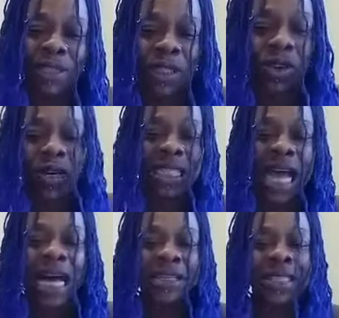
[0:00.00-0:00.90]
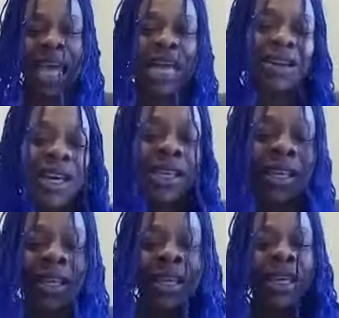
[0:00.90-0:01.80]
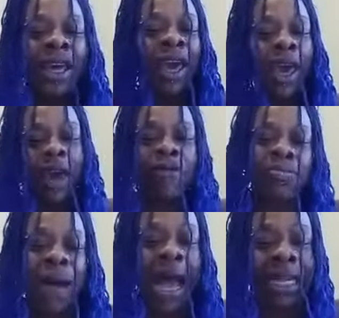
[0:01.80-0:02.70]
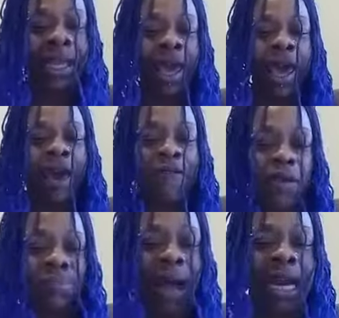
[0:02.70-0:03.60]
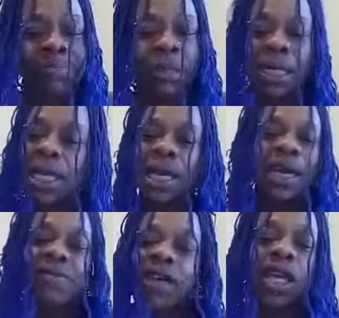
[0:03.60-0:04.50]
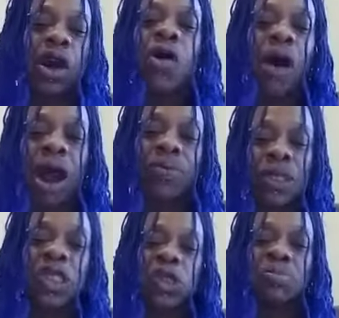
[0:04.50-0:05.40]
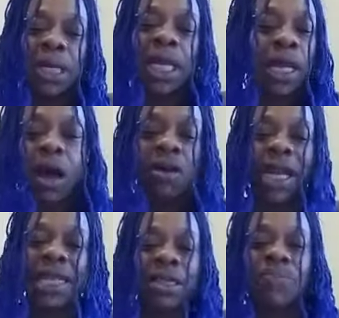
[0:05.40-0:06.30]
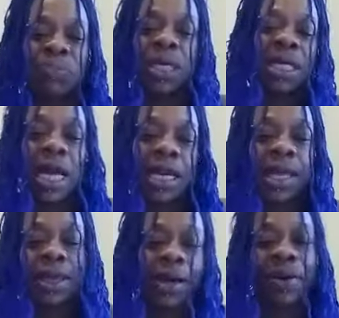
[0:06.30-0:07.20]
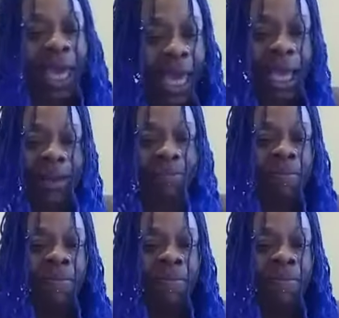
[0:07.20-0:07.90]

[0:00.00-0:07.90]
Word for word: It's going down Saturday. Everybody, everybody, believe in your heart what you believe. Don't let them put nothing in your head.